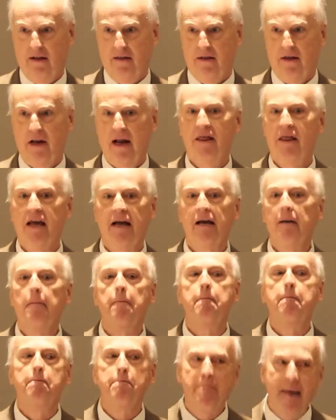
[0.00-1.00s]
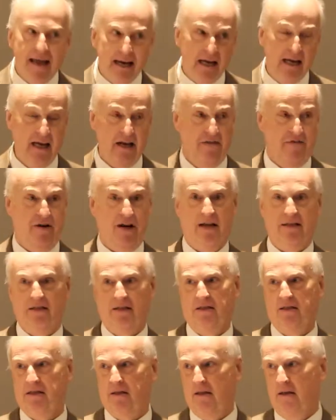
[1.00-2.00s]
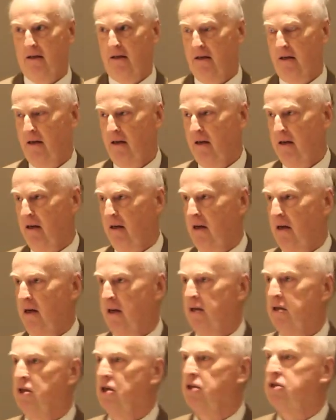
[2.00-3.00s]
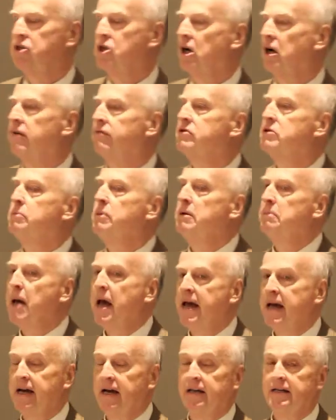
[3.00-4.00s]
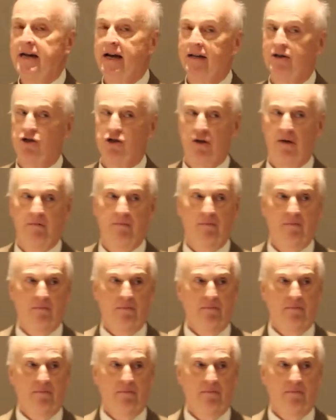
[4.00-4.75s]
that I think many of us deserve to be paying attention.